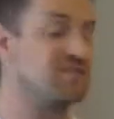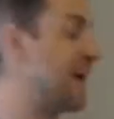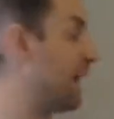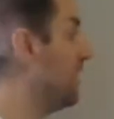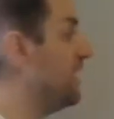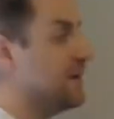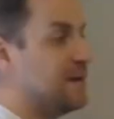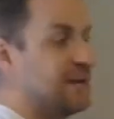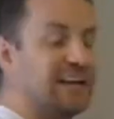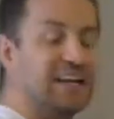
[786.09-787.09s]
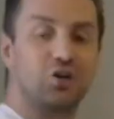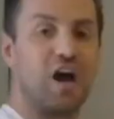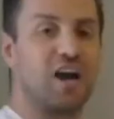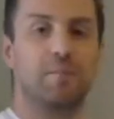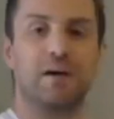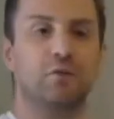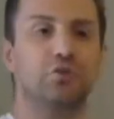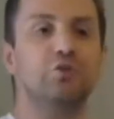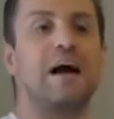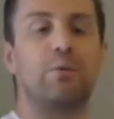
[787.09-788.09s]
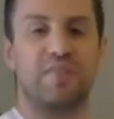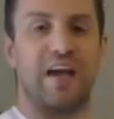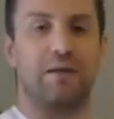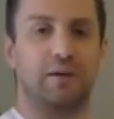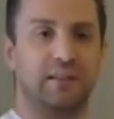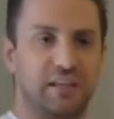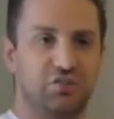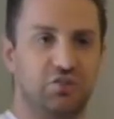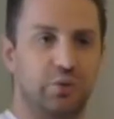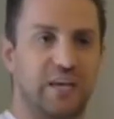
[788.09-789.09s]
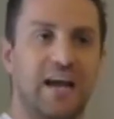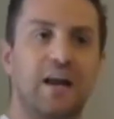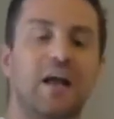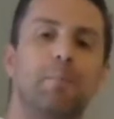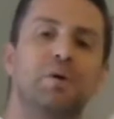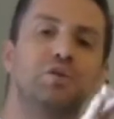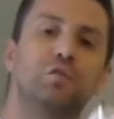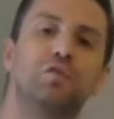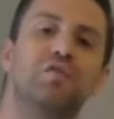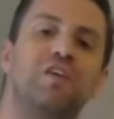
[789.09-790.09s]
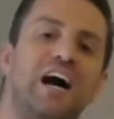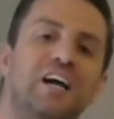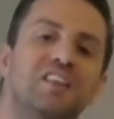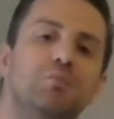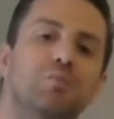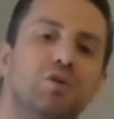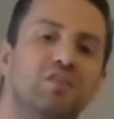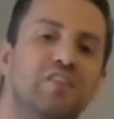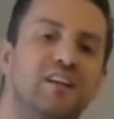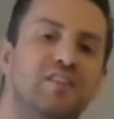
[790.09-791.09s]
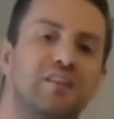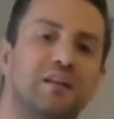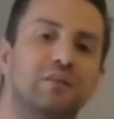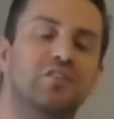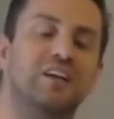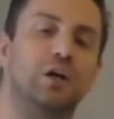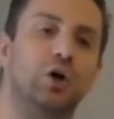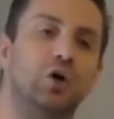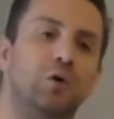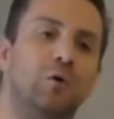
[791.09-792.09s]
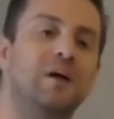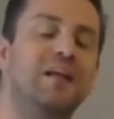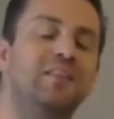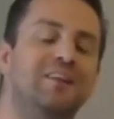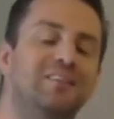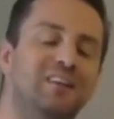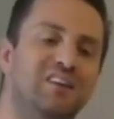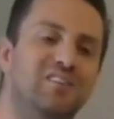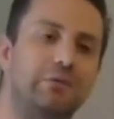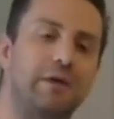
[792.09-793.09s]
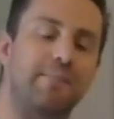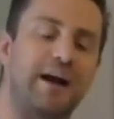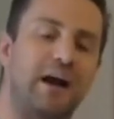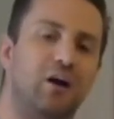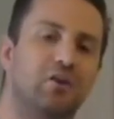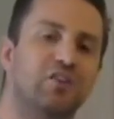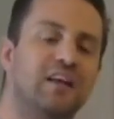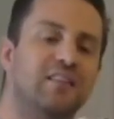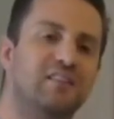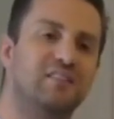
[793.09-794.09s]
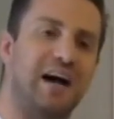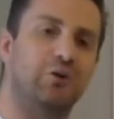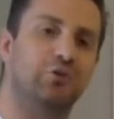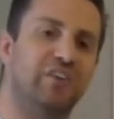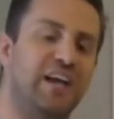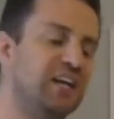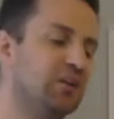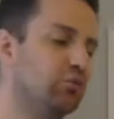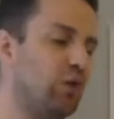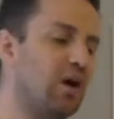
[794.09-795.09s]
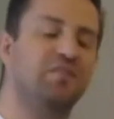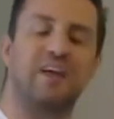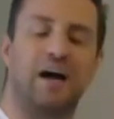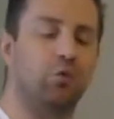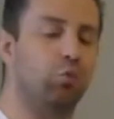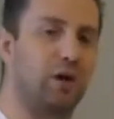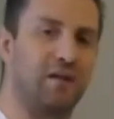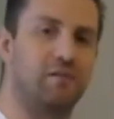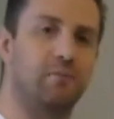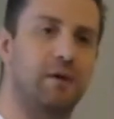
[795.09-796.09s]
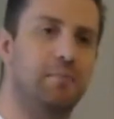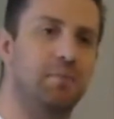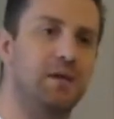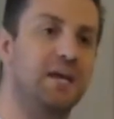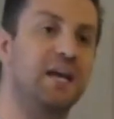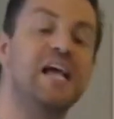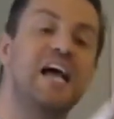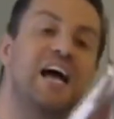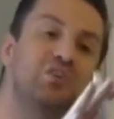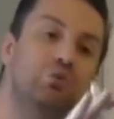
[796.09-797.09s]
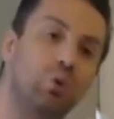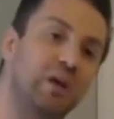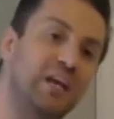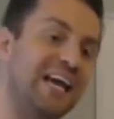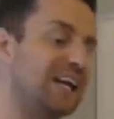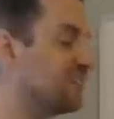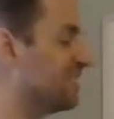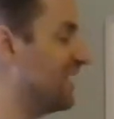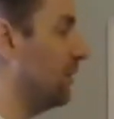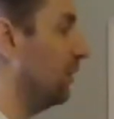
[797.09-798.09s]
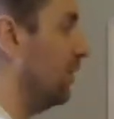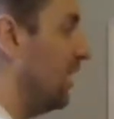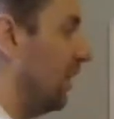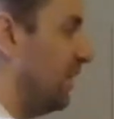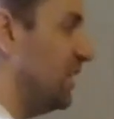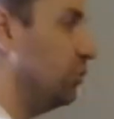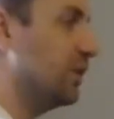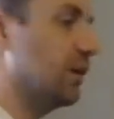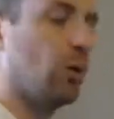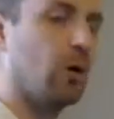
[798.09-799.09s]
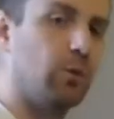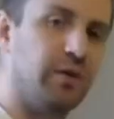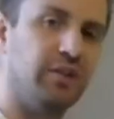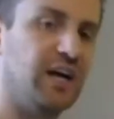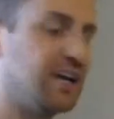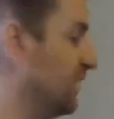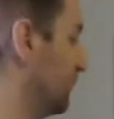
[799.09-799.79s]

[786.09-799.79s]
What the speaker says: Now, you're not going to be able to do that with every lead you get, but you find the motivated sellers in a home that needs the repairs, it's outdated, run down, whatever it might be, and you will get a seller that you can work with like this.